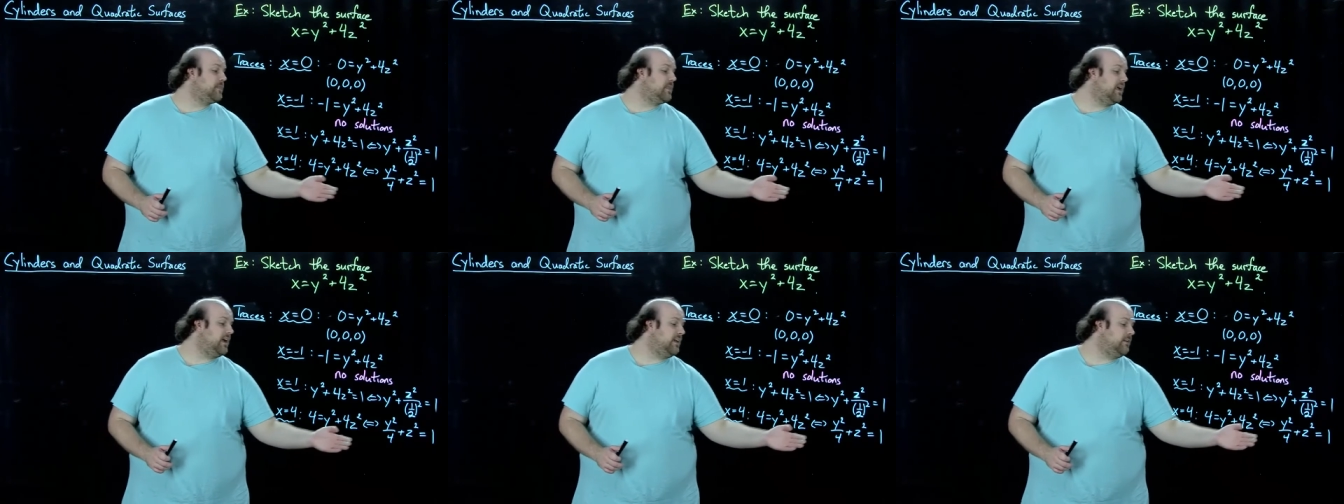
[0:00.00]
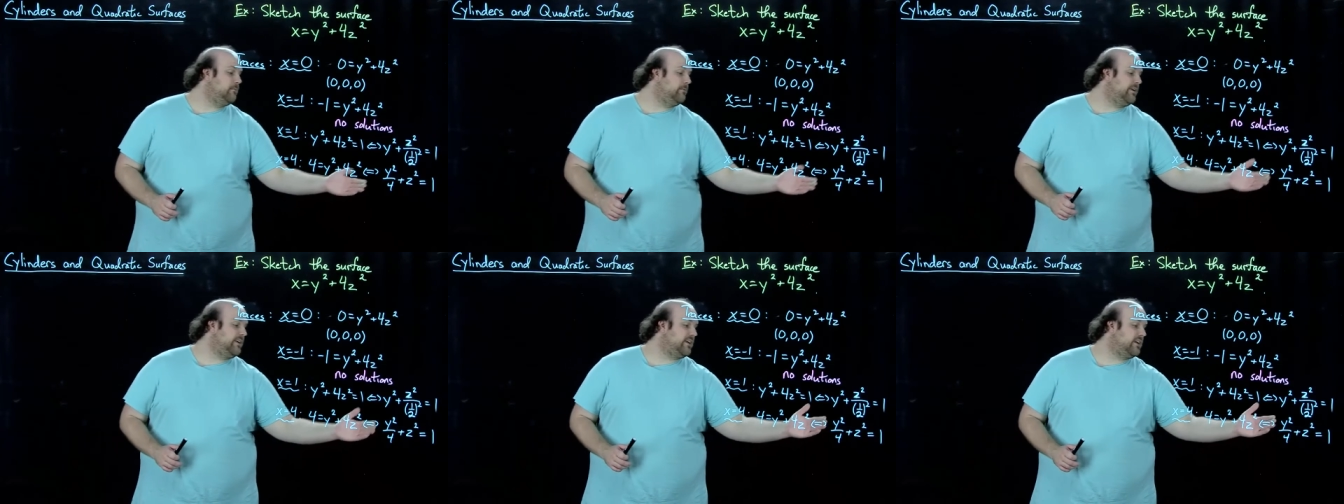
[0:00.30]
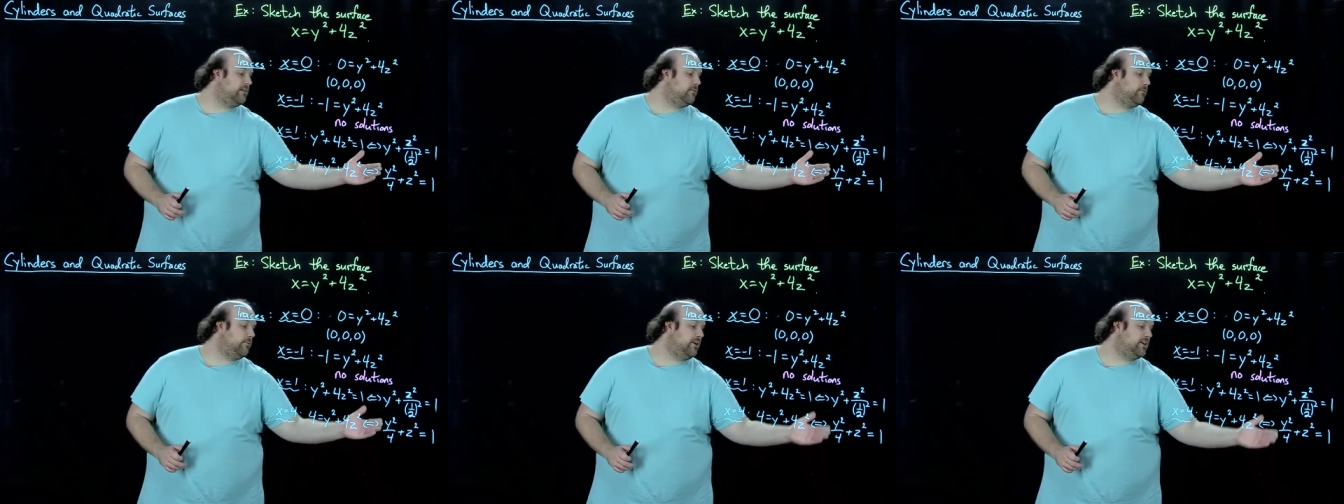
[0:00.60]
and we
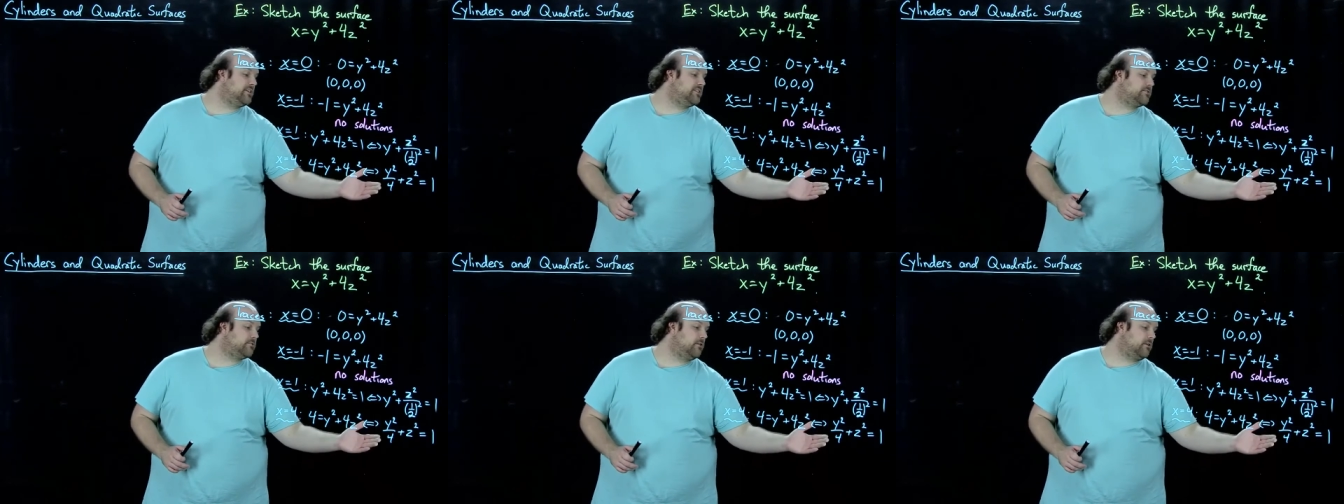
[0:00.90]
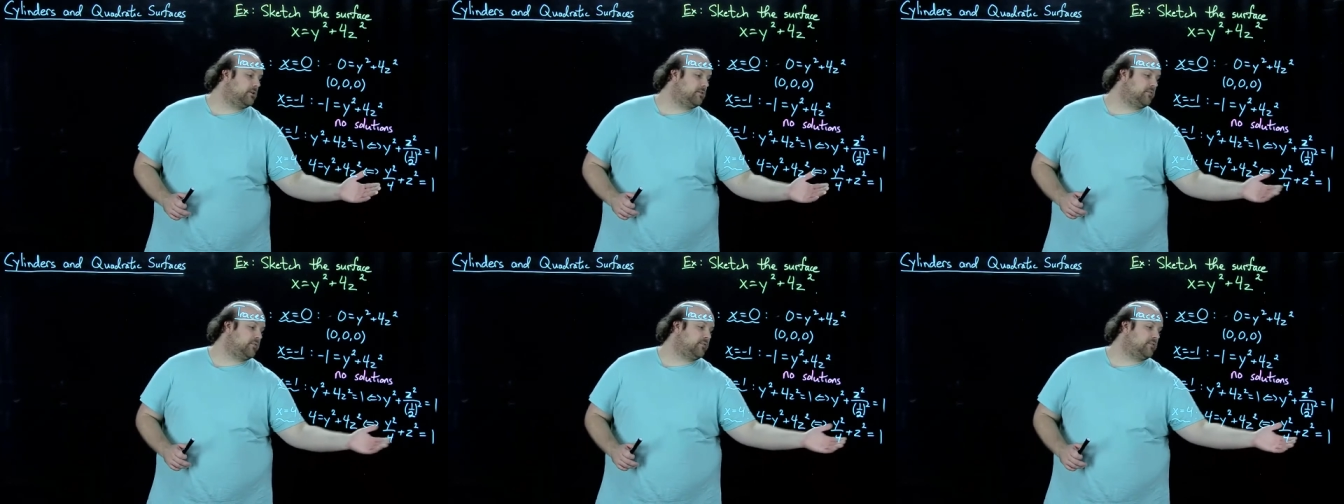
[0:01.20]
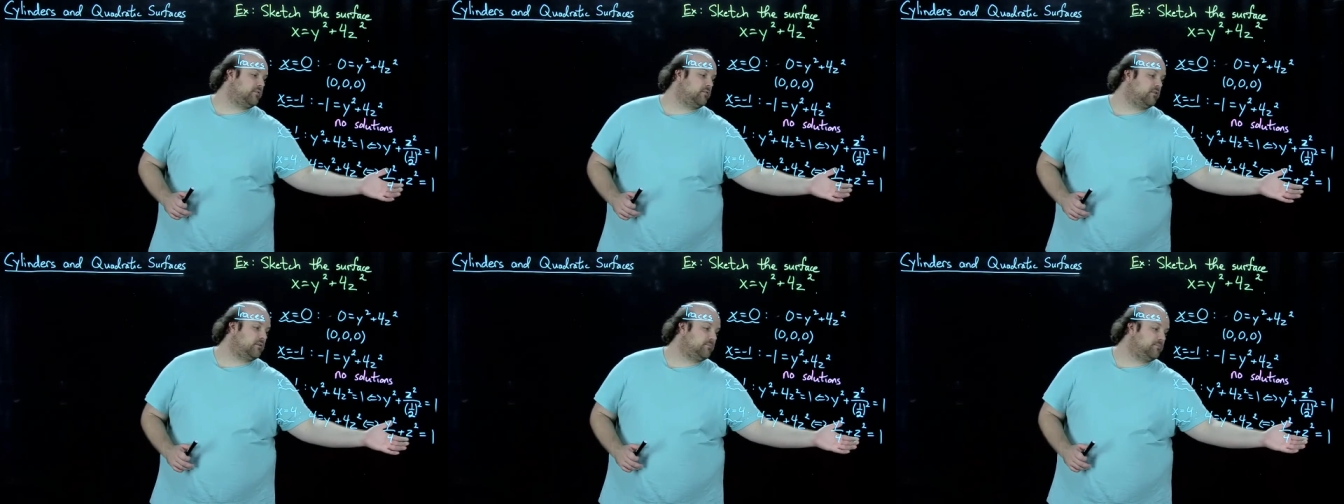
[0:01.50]
get y squared over
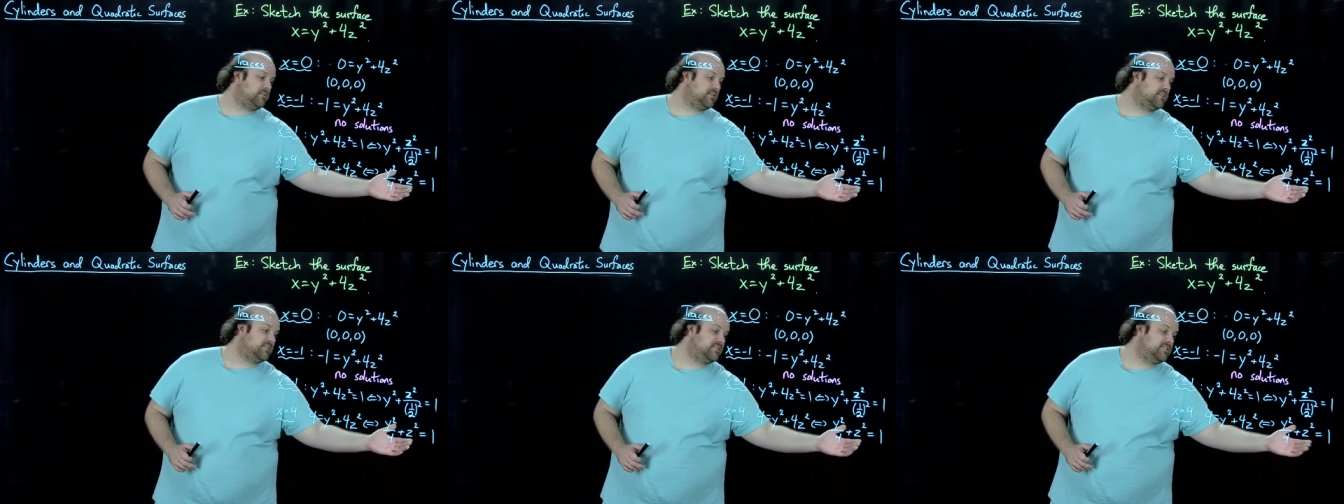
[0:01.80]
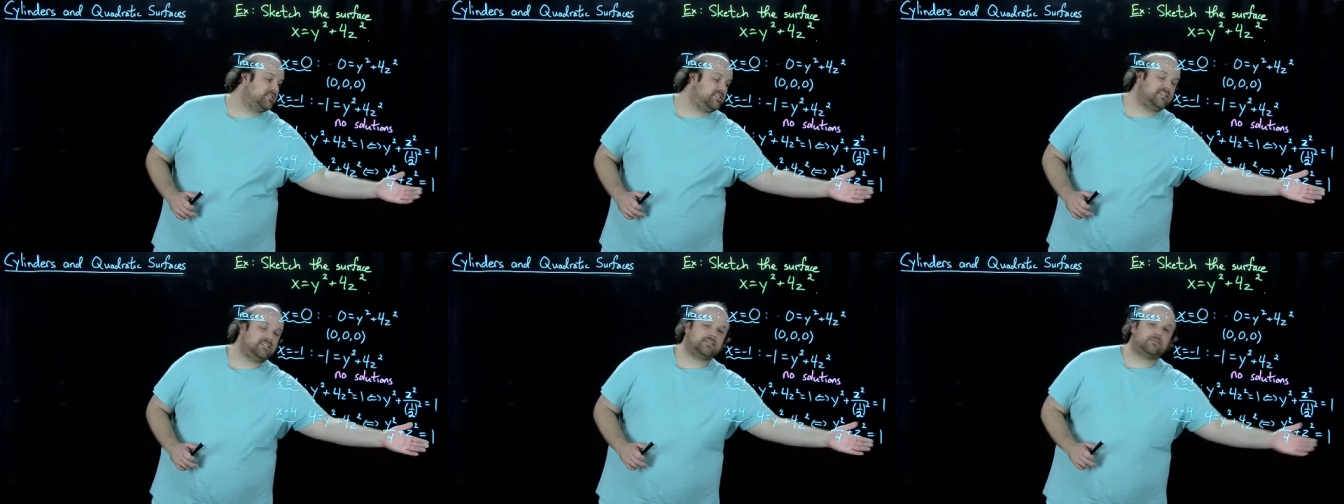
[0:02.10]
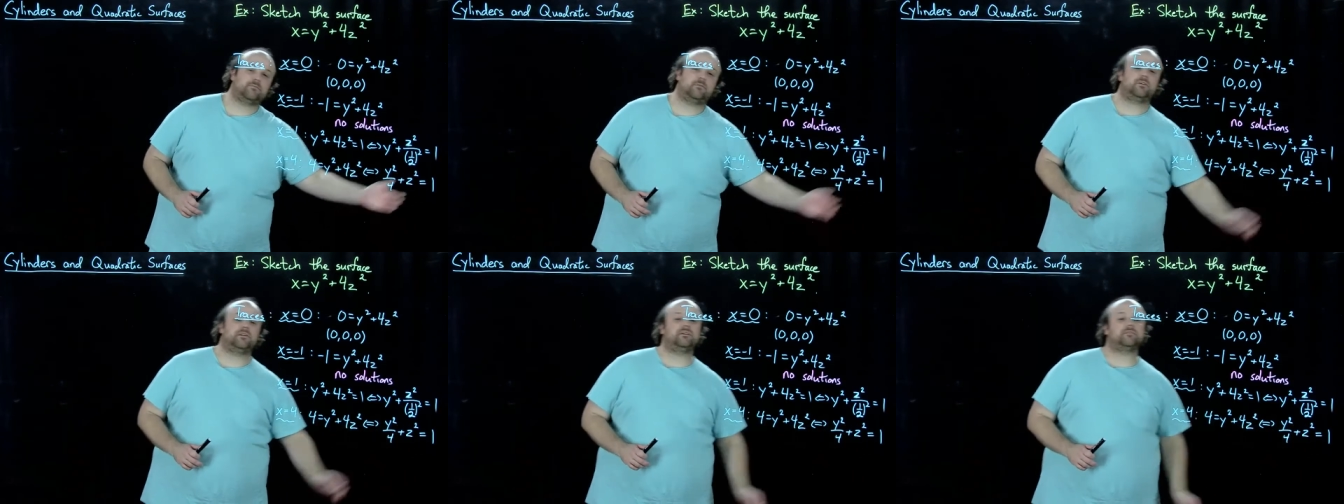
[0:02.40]
4 plus z
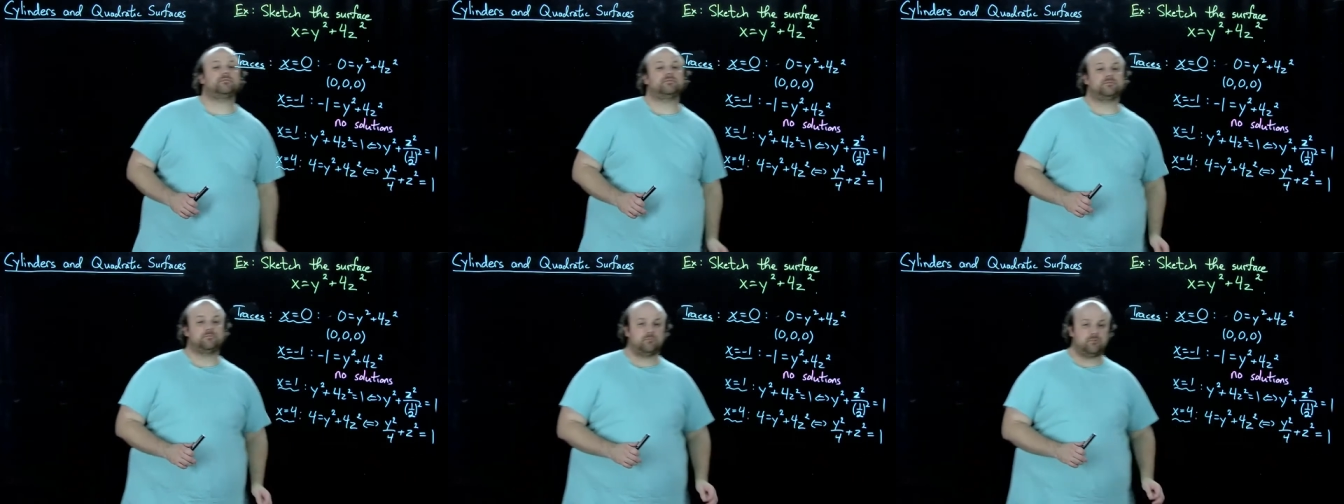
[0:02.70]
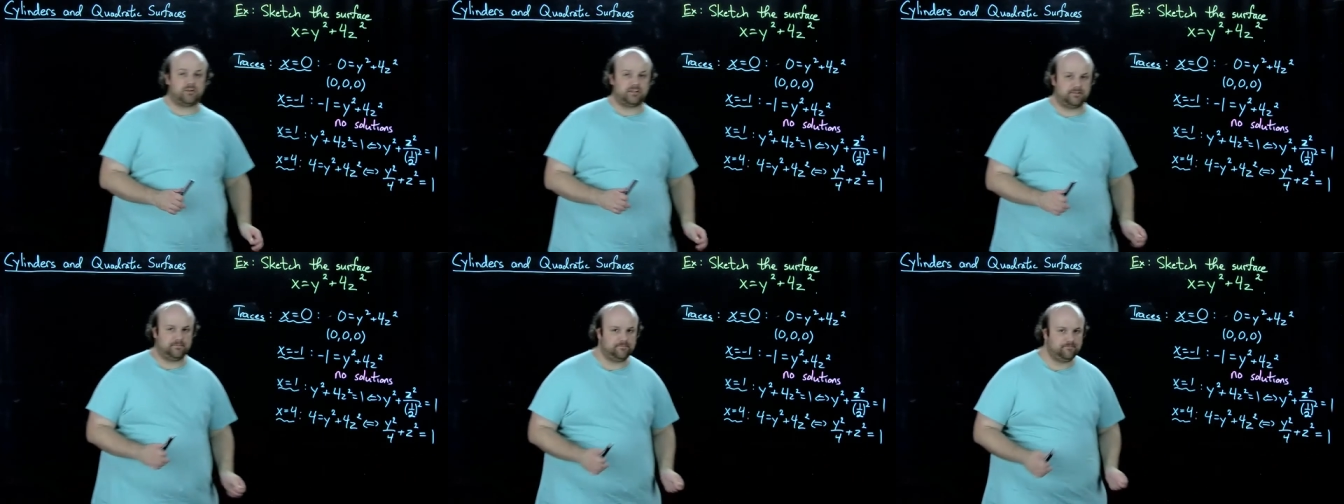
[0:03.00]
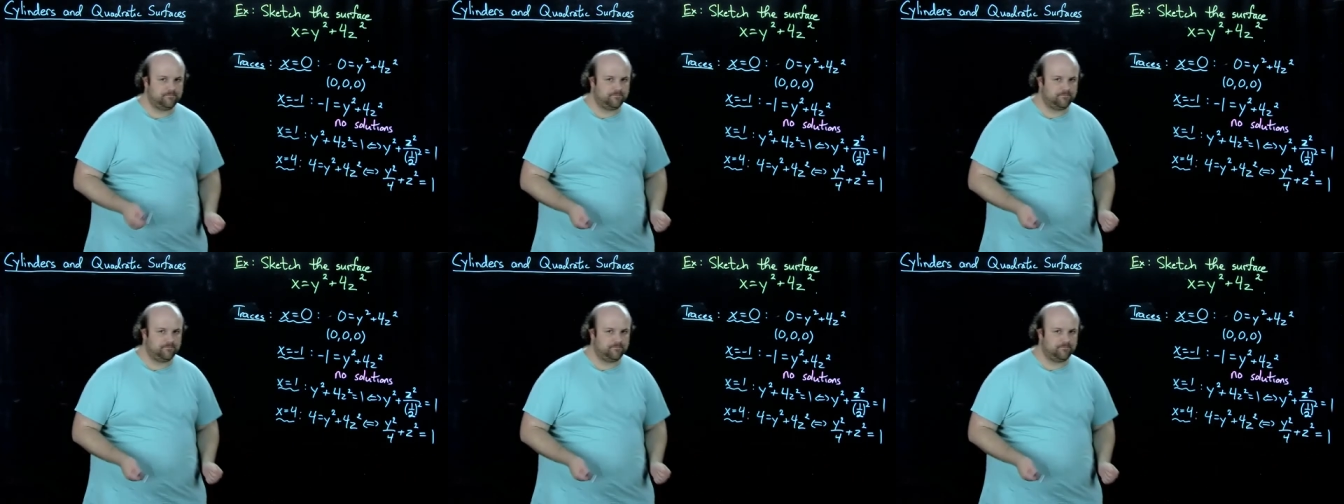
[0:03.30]
squared equals 1.